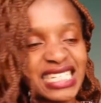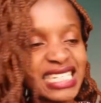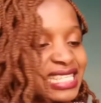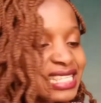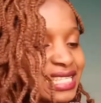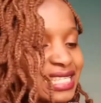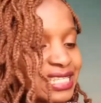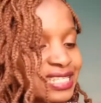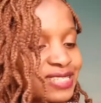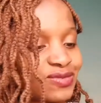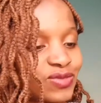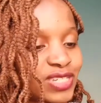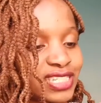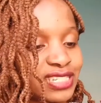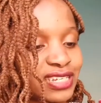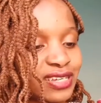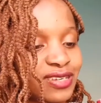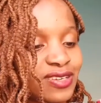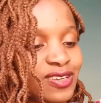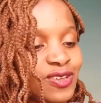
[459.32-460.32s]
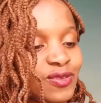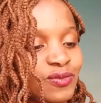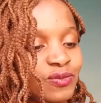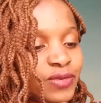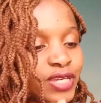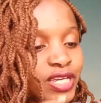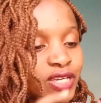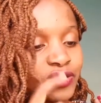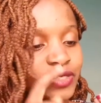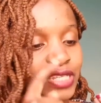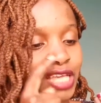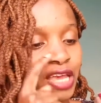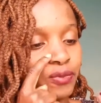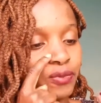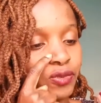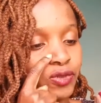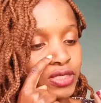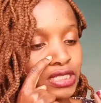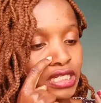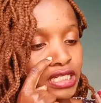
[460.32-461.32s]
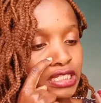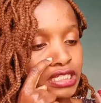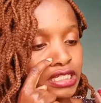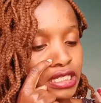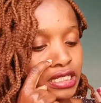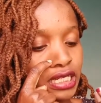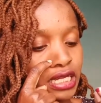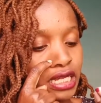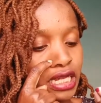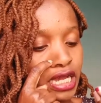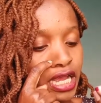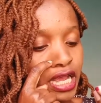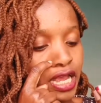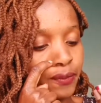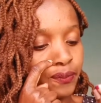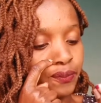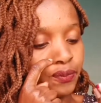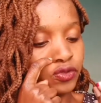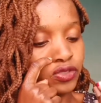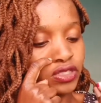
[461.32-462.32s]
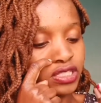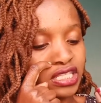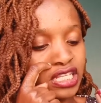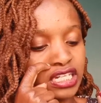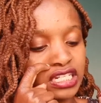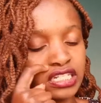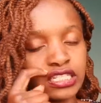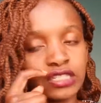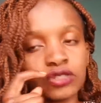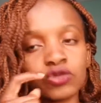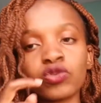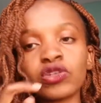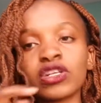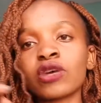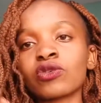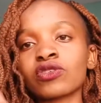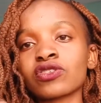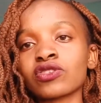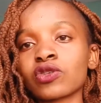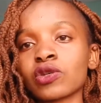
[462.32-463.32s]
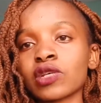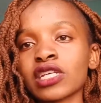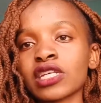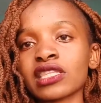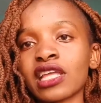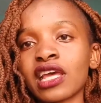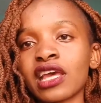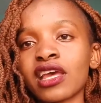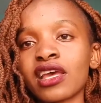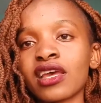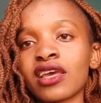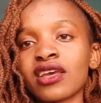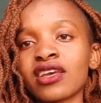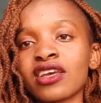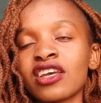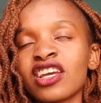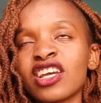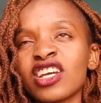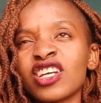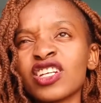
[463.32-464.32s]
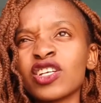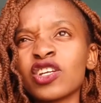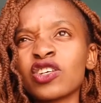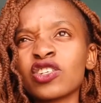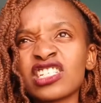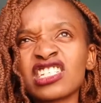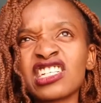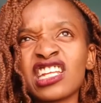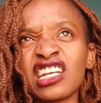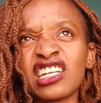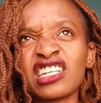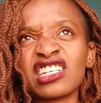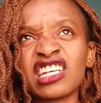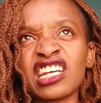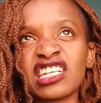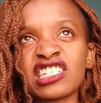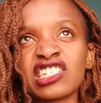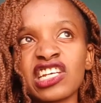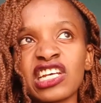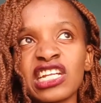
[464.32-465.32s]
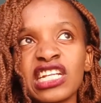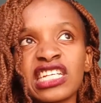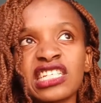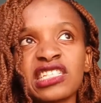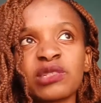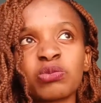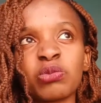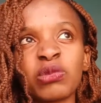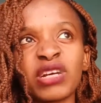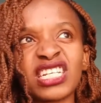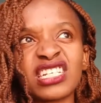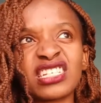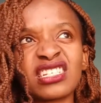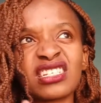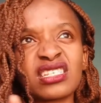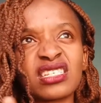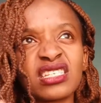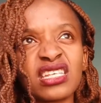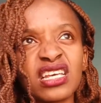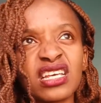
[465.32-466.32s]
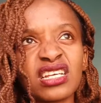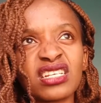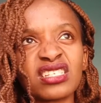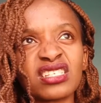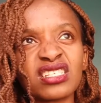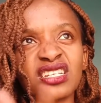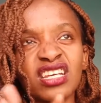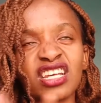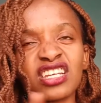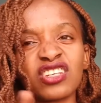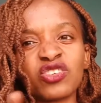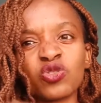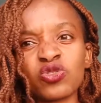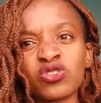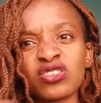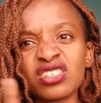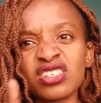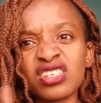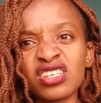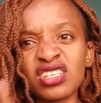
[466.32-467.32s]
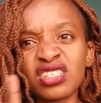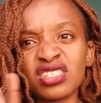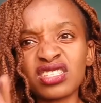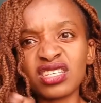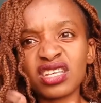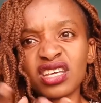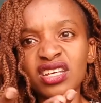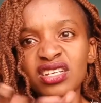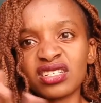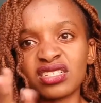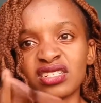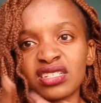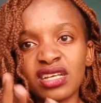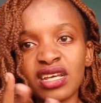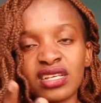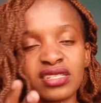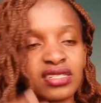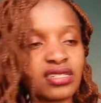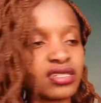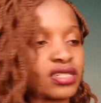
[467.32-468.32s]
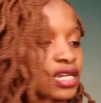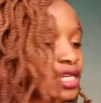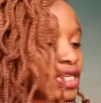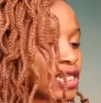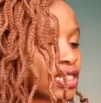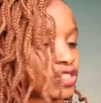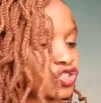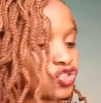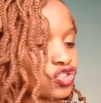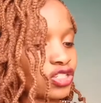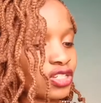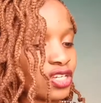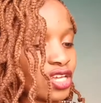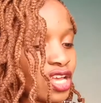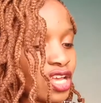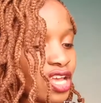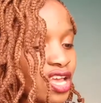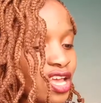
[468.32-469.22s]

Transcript: seen this picture because I posted it when I was doing the not 10-year challenge but 6, 8 years challenge.